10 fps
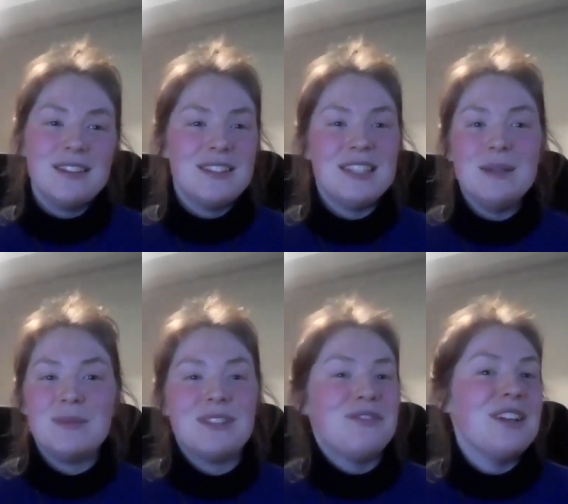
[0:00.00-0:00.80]

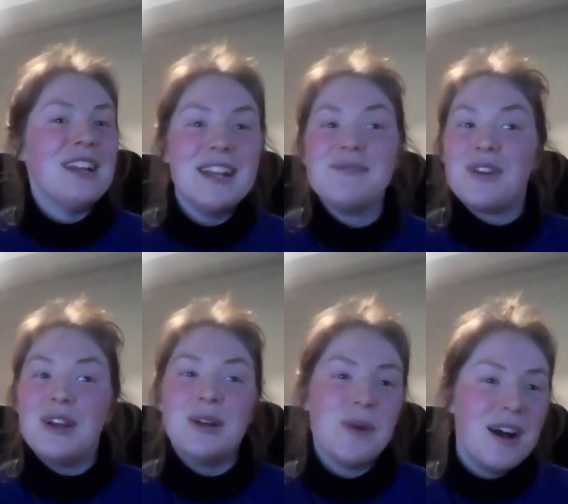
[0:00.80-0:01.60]
seemed to fit in
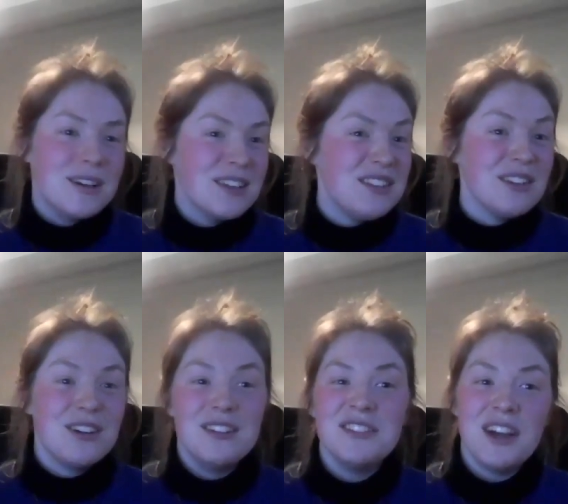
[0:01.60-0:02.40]
very well because you
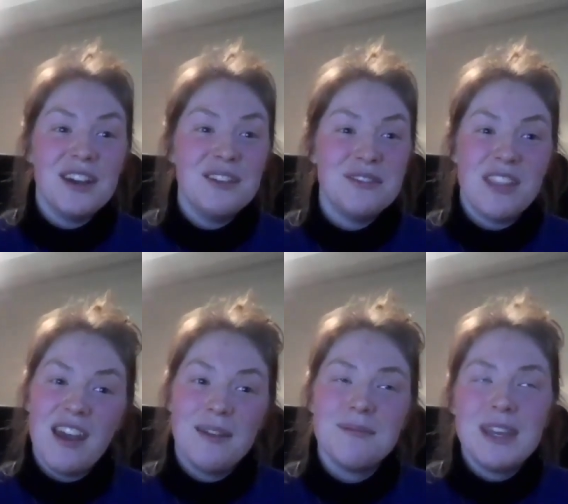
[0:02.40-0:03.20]
can't dive
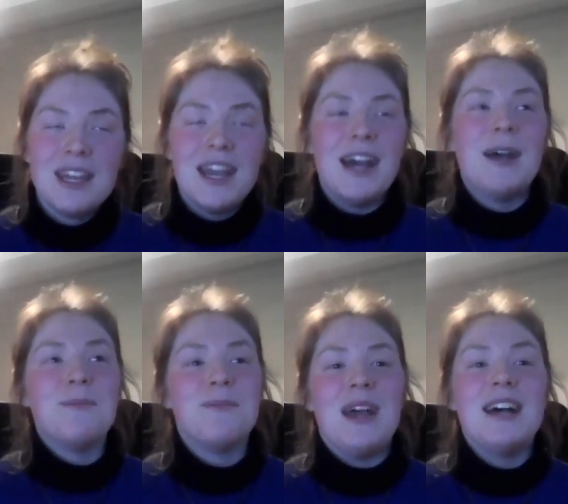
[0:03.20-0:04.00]
there.
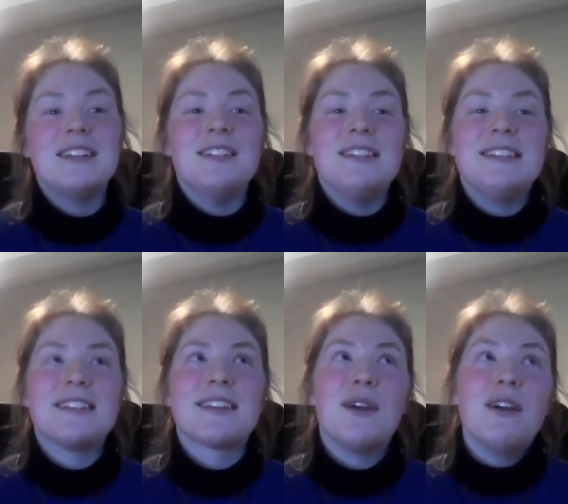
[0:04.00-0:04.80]
And
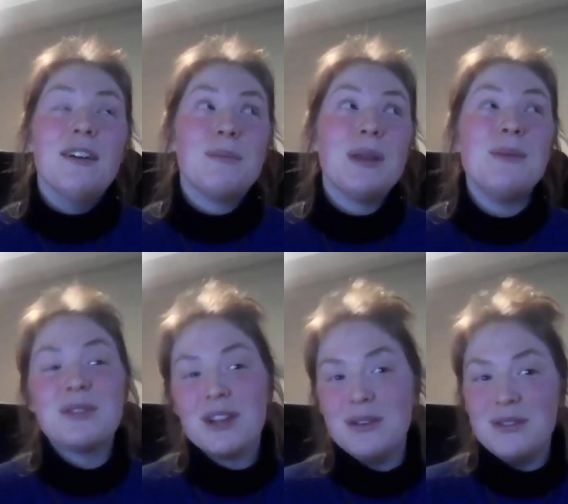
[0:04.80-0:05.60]
people
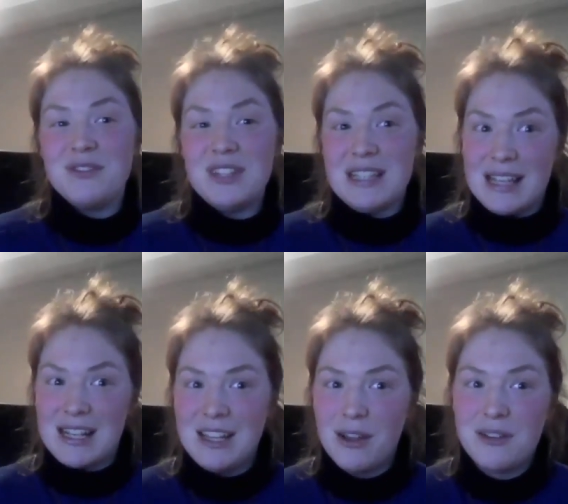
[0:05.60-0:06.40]
don't
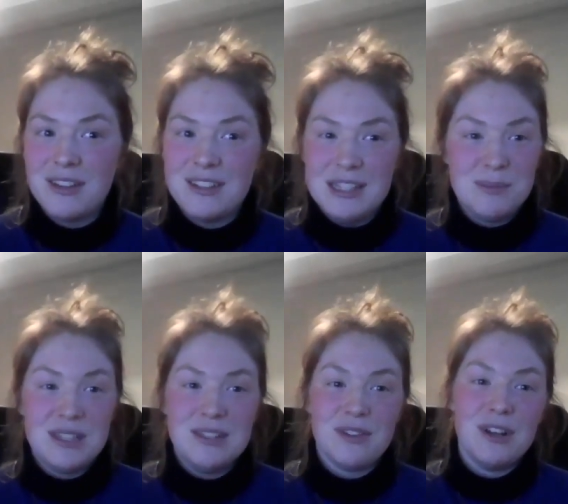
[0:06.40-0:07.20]
physically go to the deep
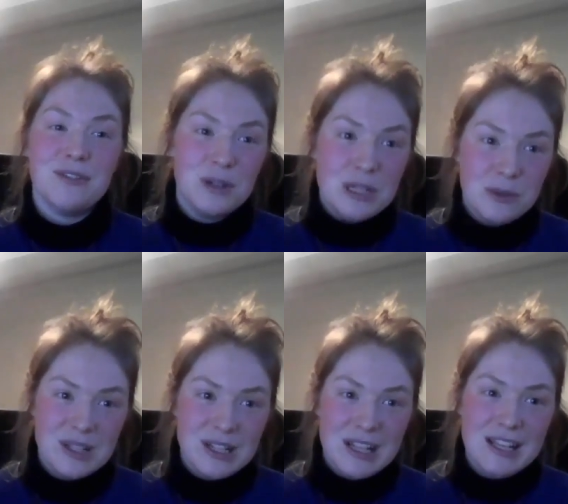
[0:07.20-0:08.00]
sea very
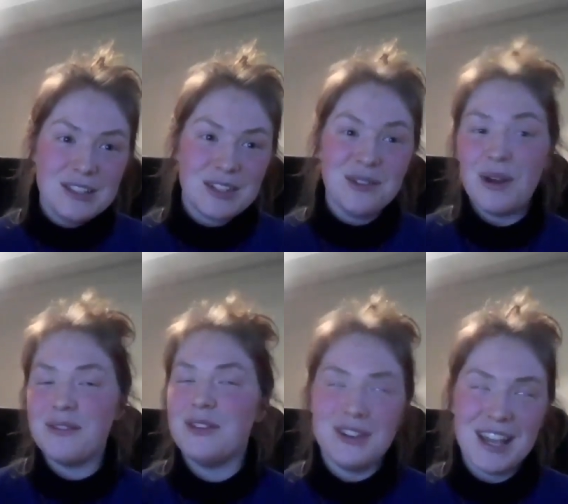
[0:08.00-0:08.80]
frequently, so
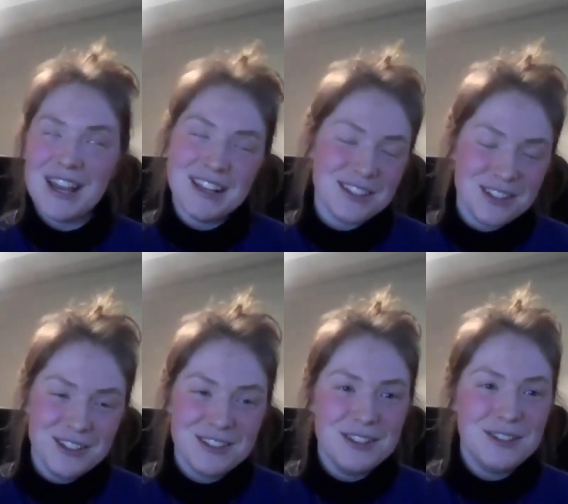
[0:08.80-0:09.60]
I've not yet had a
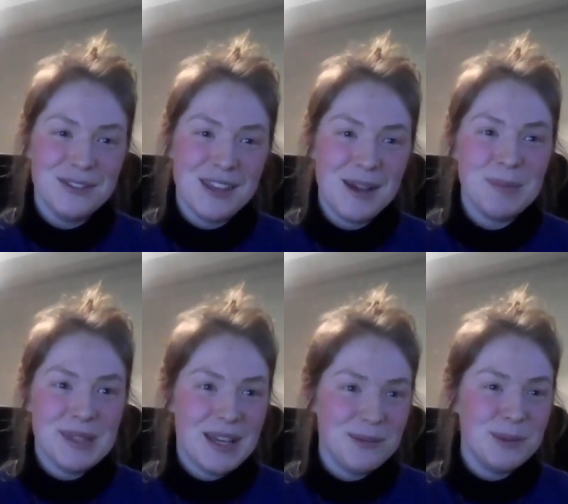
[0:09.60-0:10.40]
chance to do that,
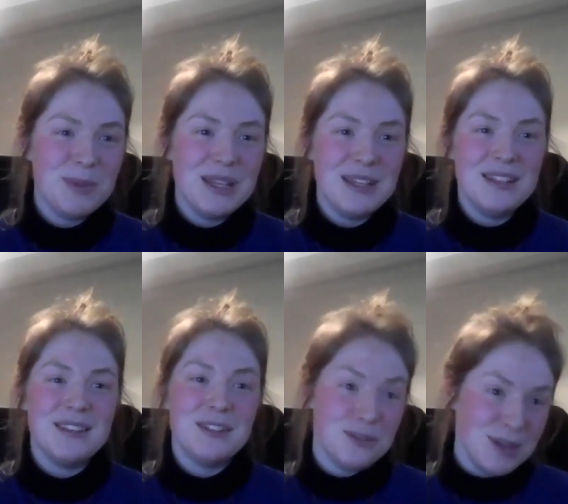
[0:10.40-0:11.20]
but that would be
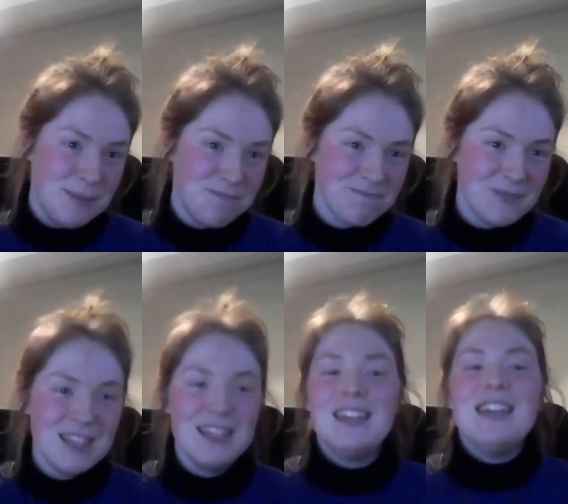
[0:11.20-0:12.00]
the dream.
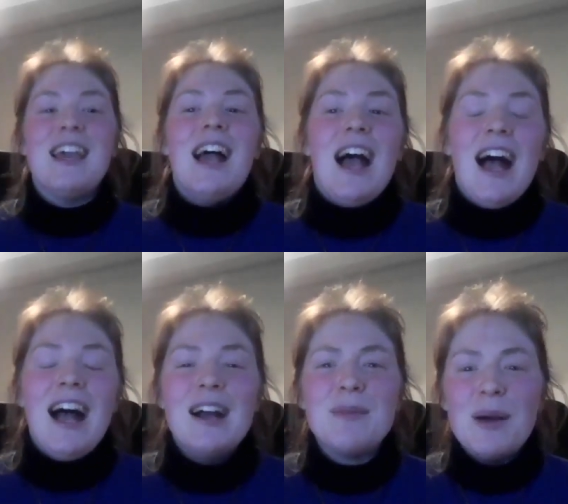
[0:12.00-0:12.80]

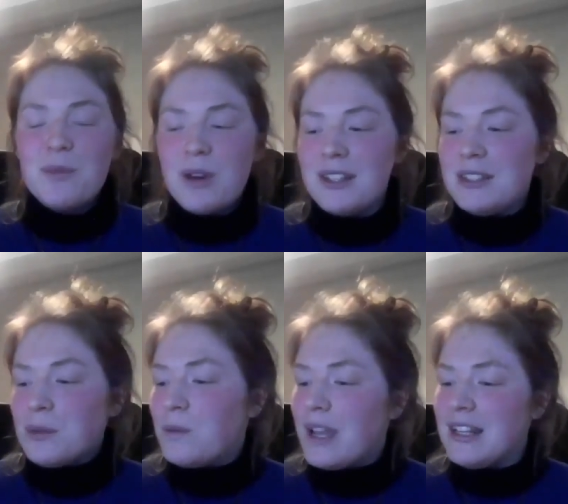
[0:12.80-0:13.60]
And what is
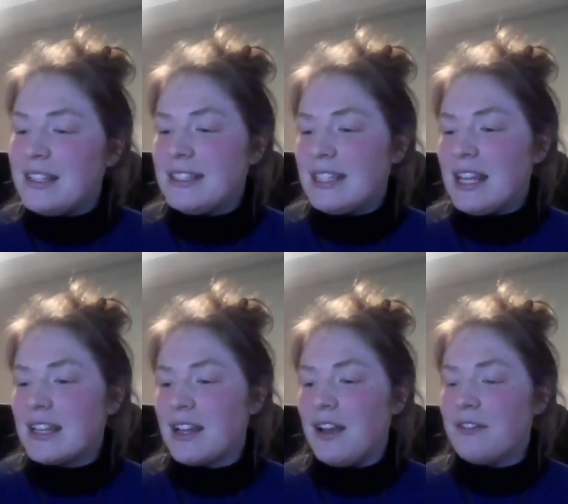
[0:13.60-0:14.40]
the weirdest
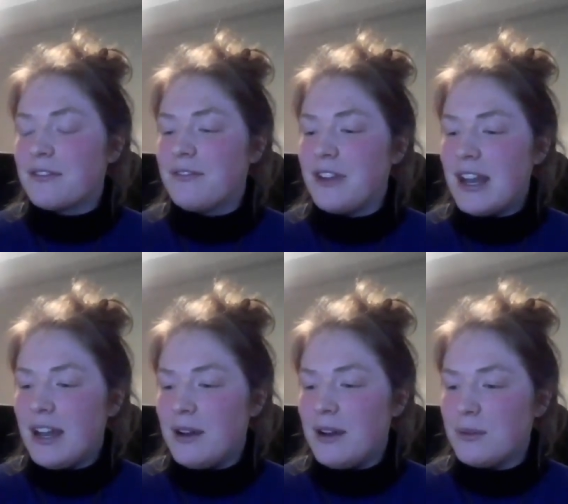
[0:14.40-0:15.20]
thing I've
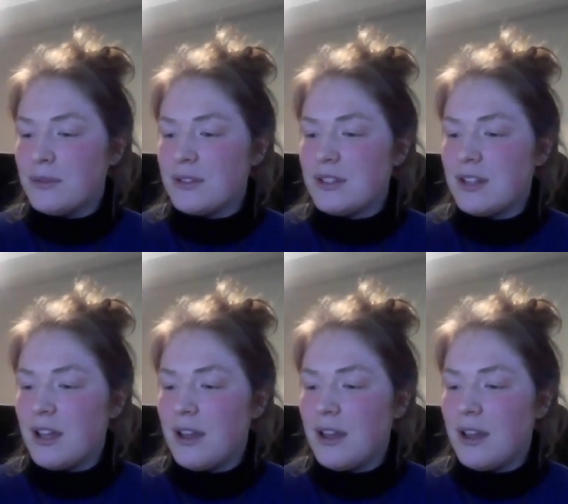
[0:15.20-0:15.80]
found?